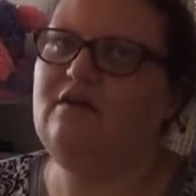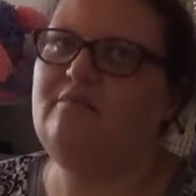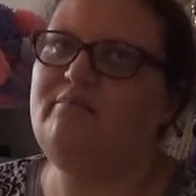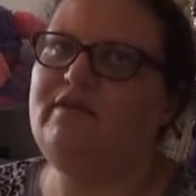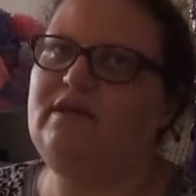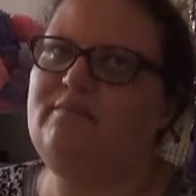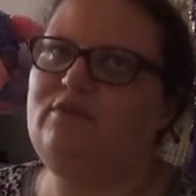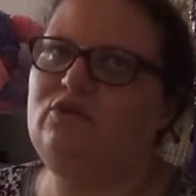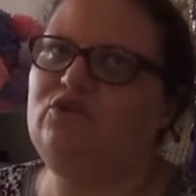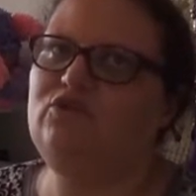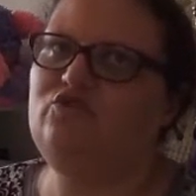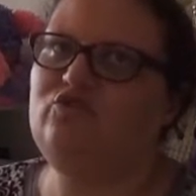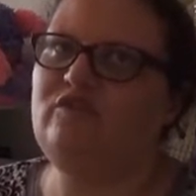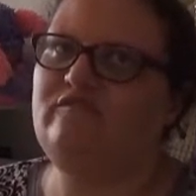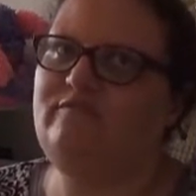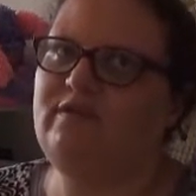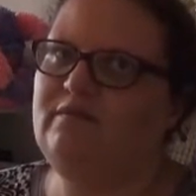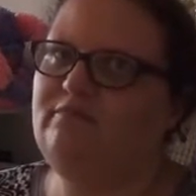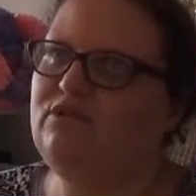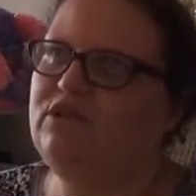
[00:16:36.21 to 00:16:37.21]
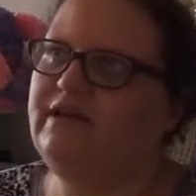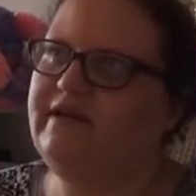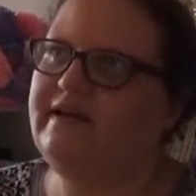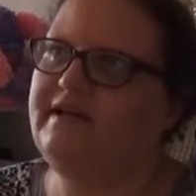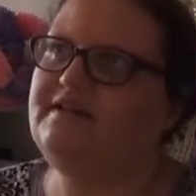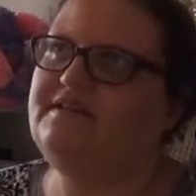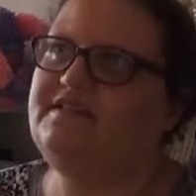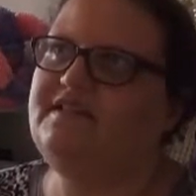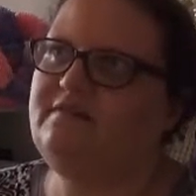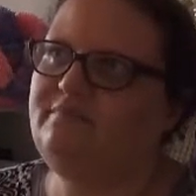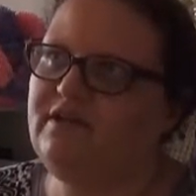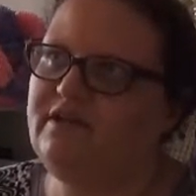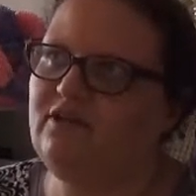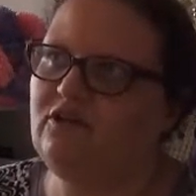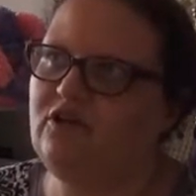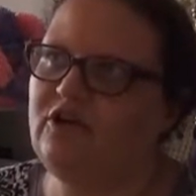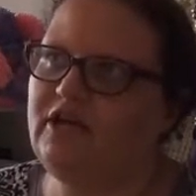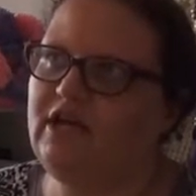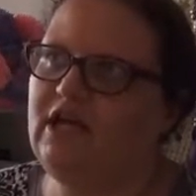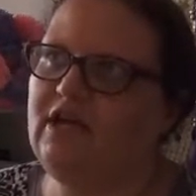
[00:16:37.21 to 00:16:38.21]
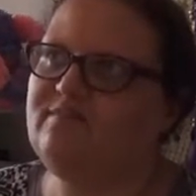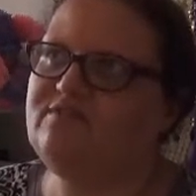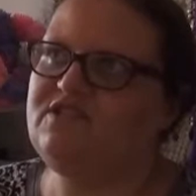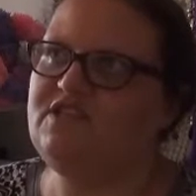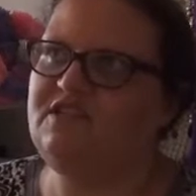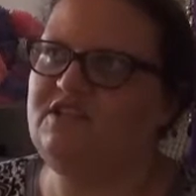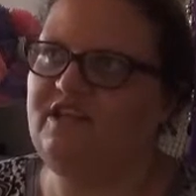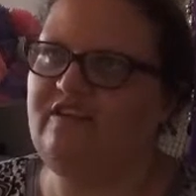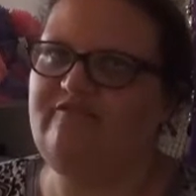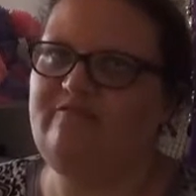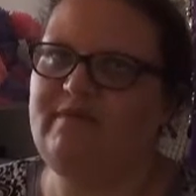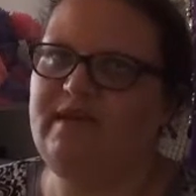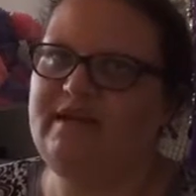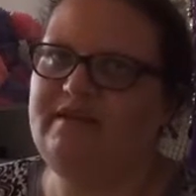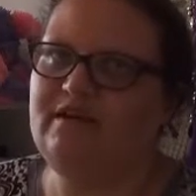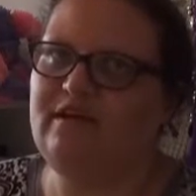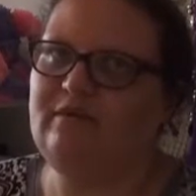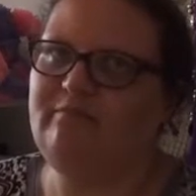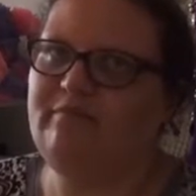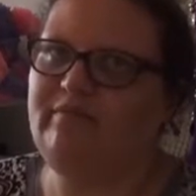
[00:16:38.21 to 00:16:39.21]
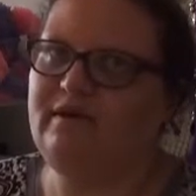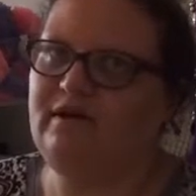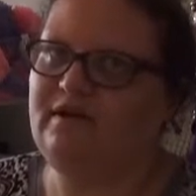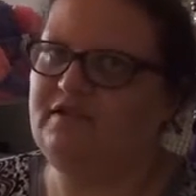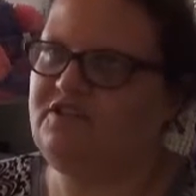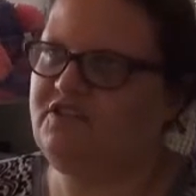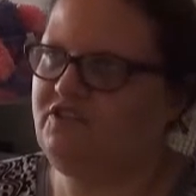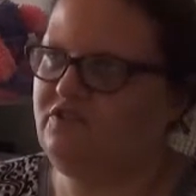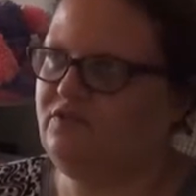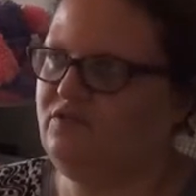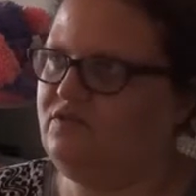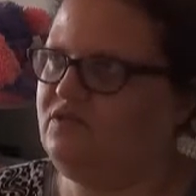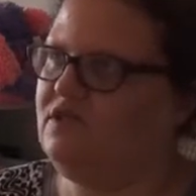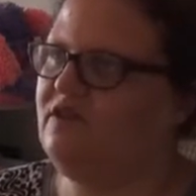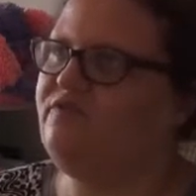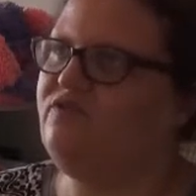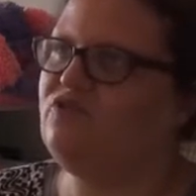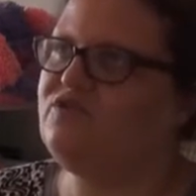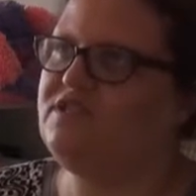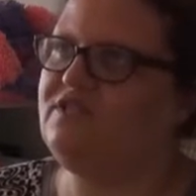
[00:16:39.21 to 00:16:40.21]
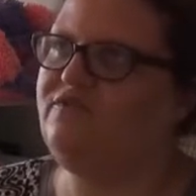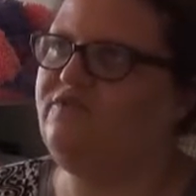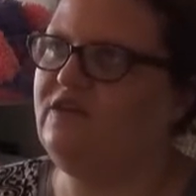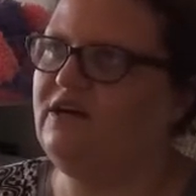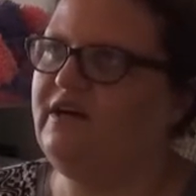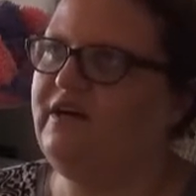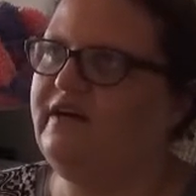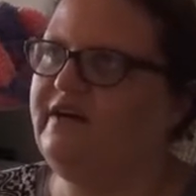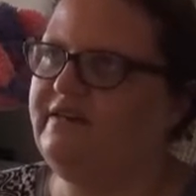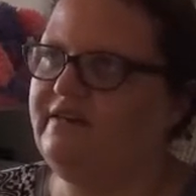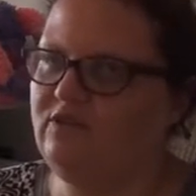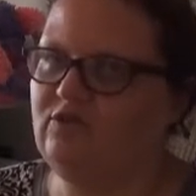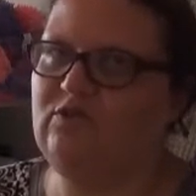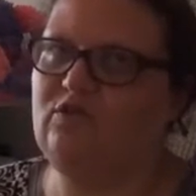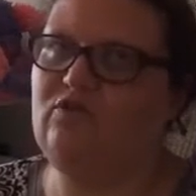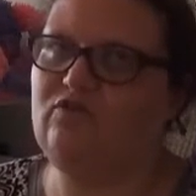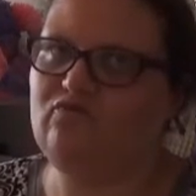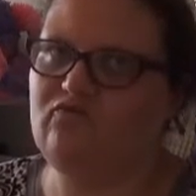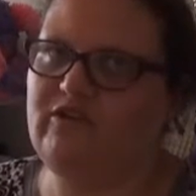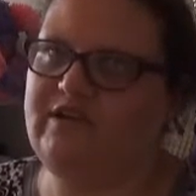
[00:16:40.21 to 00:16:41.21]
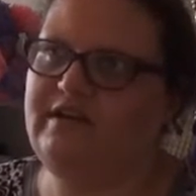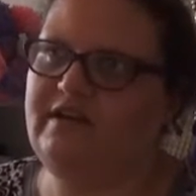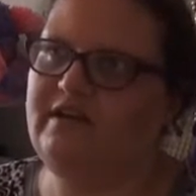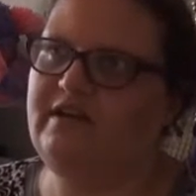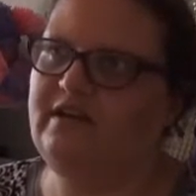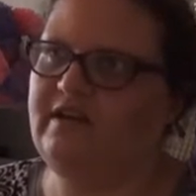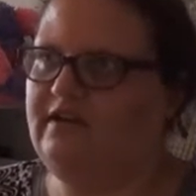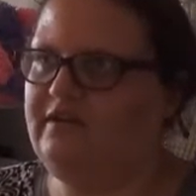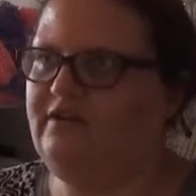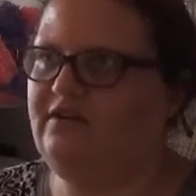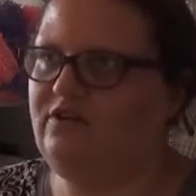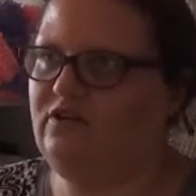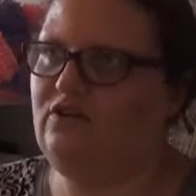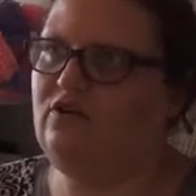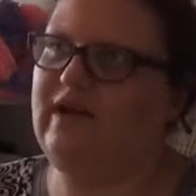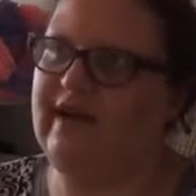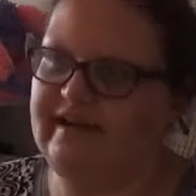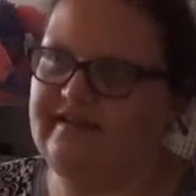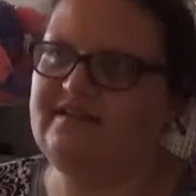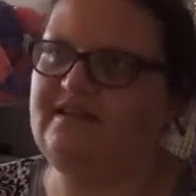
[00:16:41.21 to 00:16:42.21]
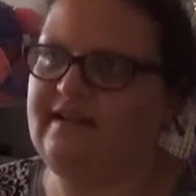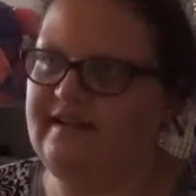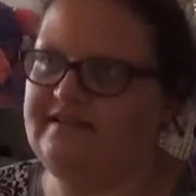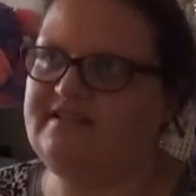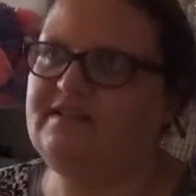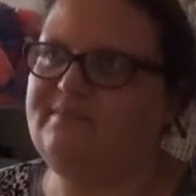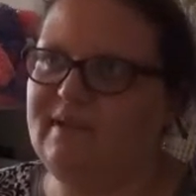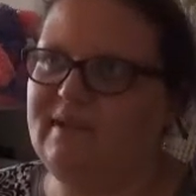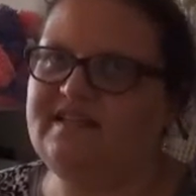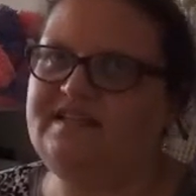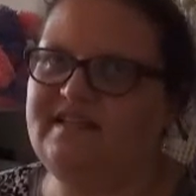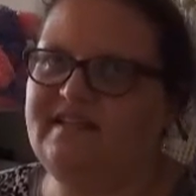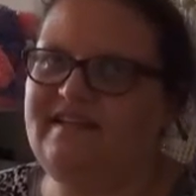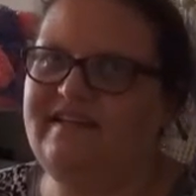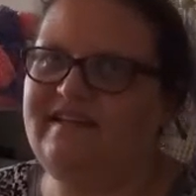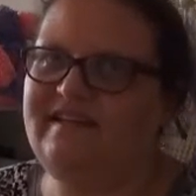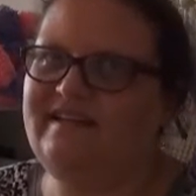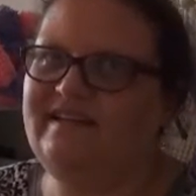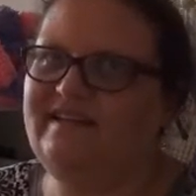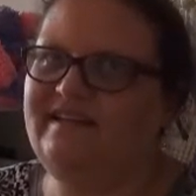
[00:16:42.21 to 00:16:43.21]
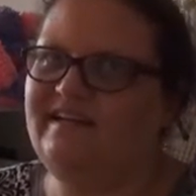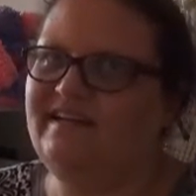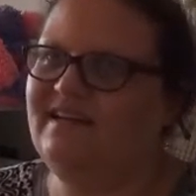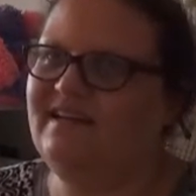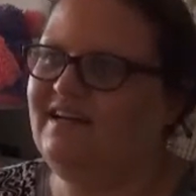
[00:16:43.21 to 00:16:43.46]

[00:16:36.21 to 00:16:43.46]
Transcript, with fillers: people who have been playing TBR games that they've made up uh, to diversify their own reading and, you know, add that spontaneity.